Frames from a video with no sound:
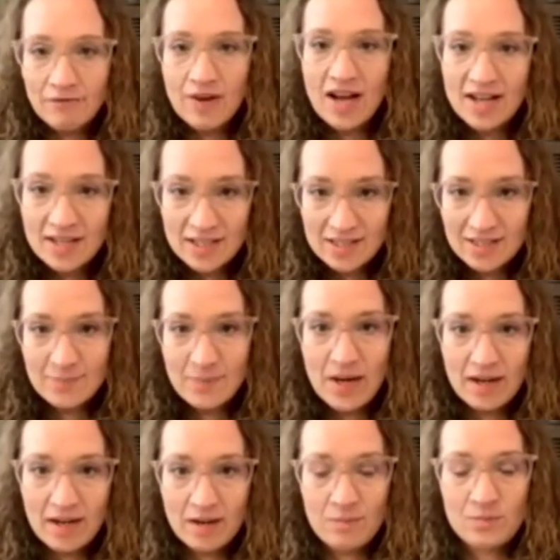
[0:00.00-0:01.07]
fondness
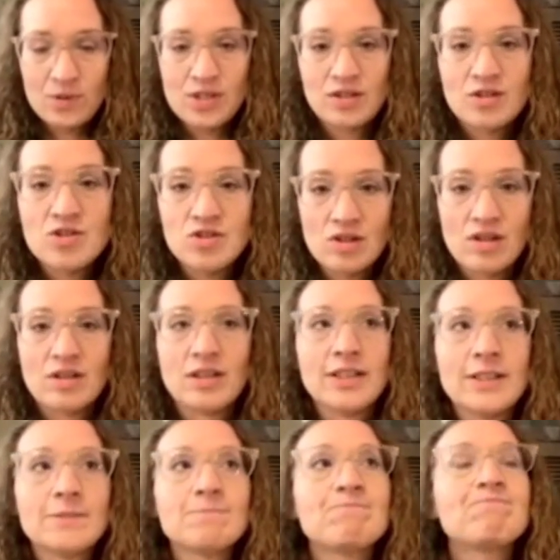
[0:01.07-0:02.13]
back up when you're
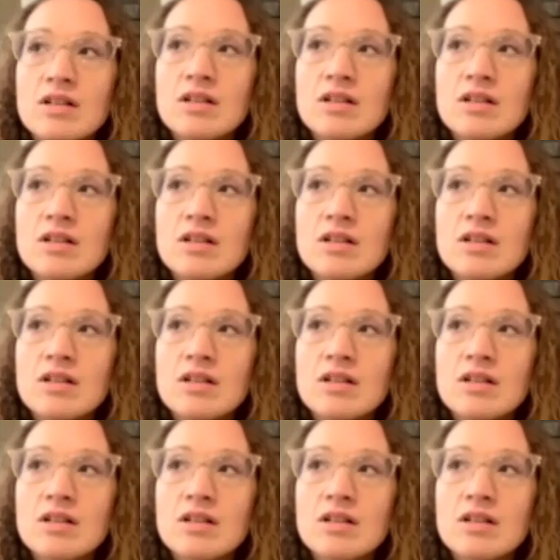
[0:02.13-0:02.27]
struggling,